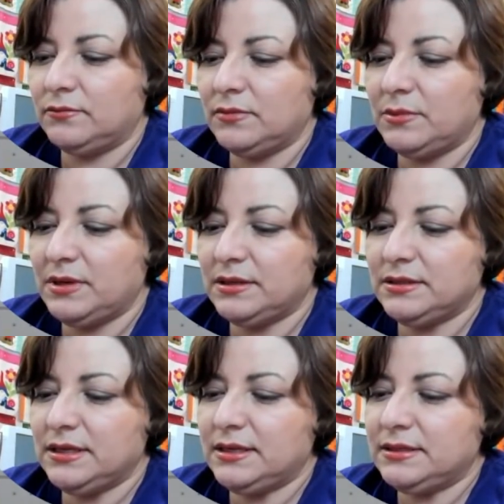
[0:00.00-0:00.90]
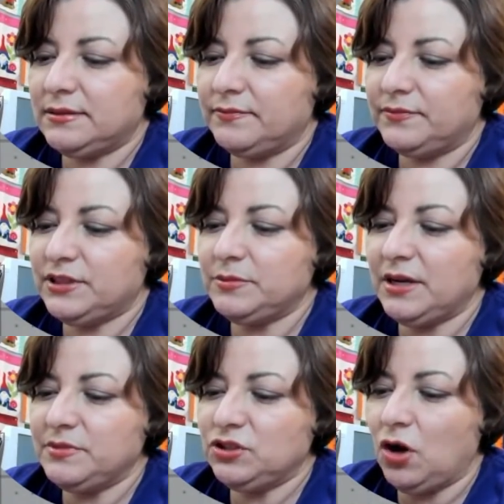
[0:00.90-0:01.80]
Am I making sense?
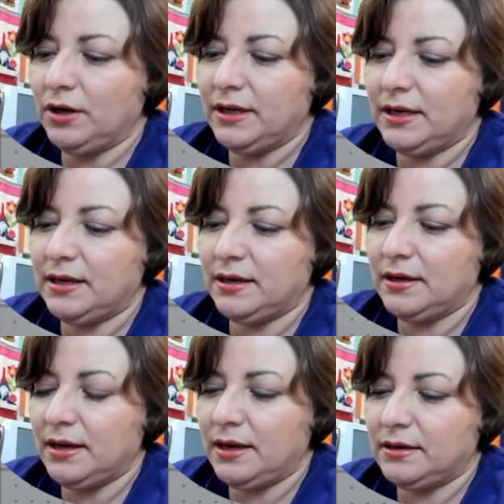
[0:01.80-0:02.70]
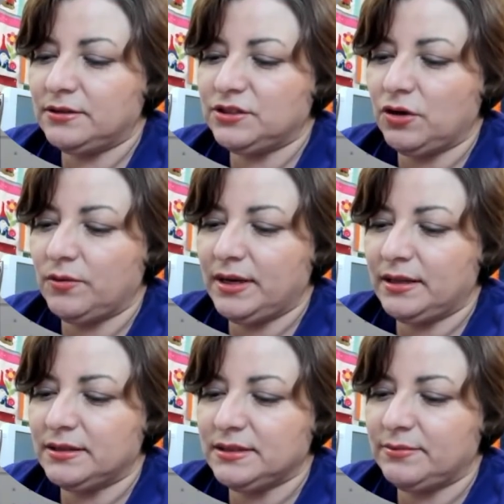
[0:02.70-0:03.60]
Sometimes talking and sewing at
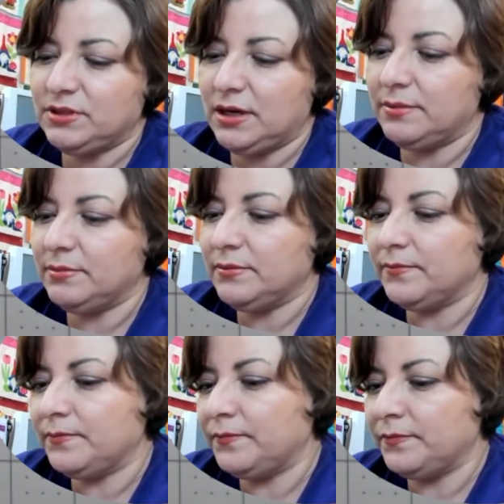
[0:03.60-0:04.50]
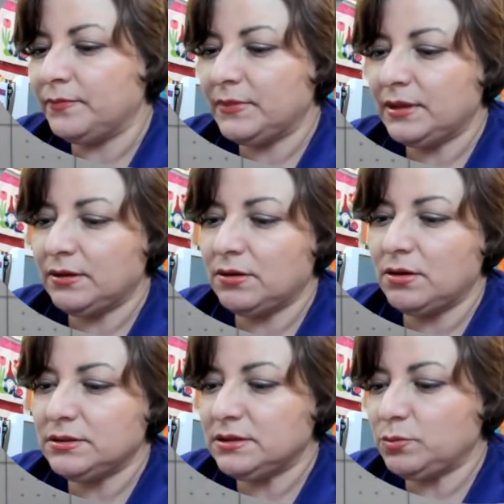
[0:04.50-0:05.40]
the same time
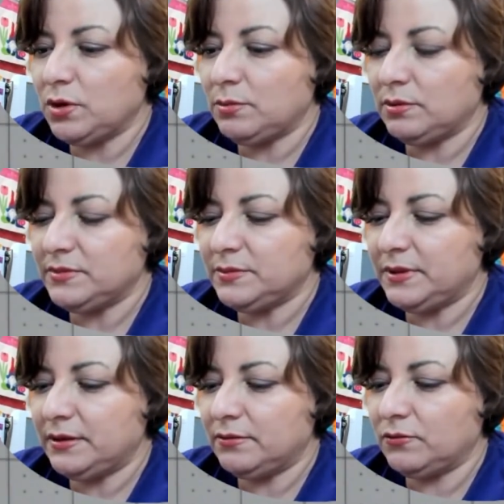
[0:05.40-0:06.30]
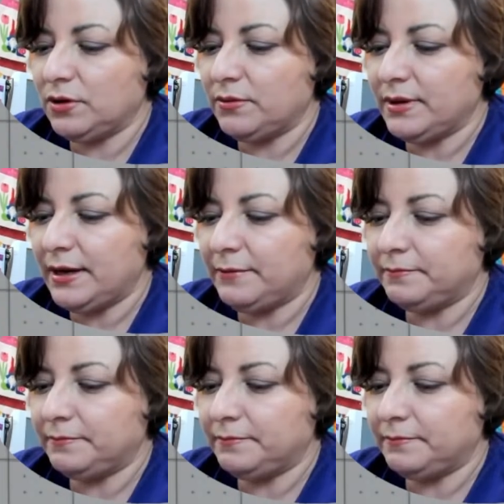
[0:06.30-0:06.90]
causes problems, but we're okay.